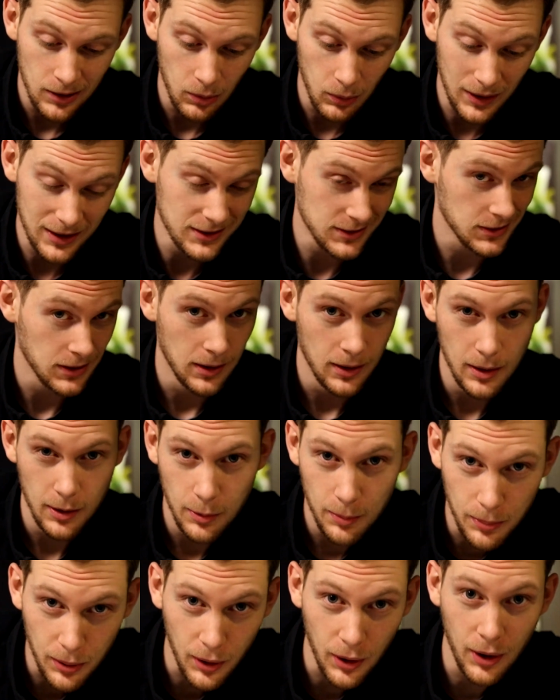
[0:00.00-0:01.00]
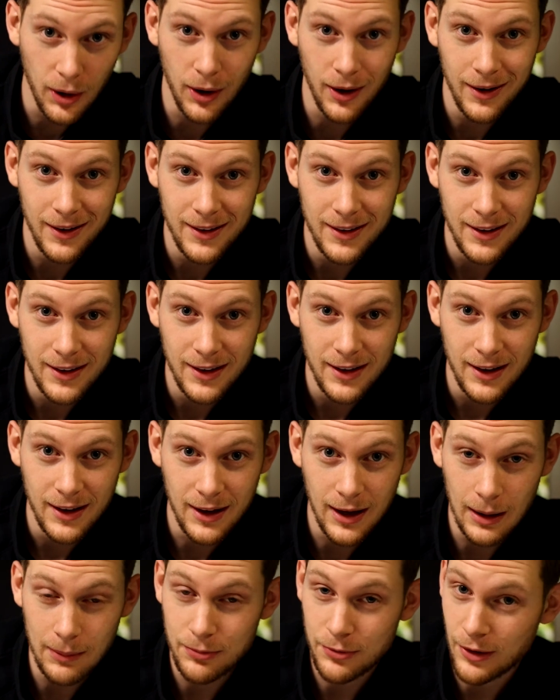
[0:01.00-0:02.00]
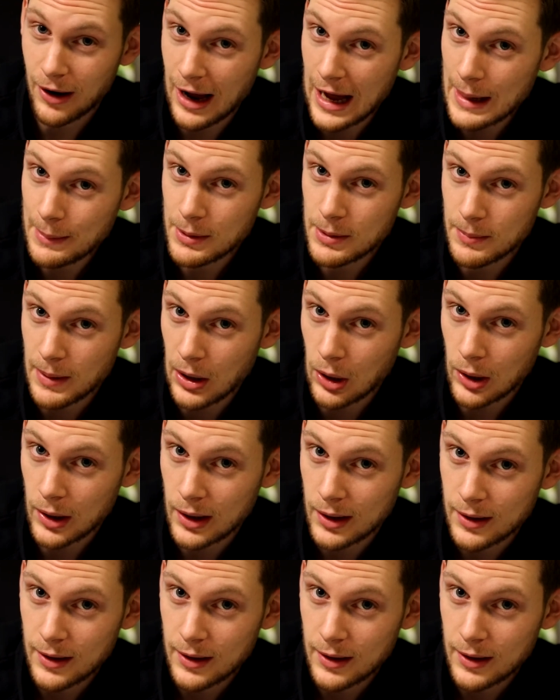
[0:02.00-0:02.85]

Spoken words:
whereas per cup for almond milk,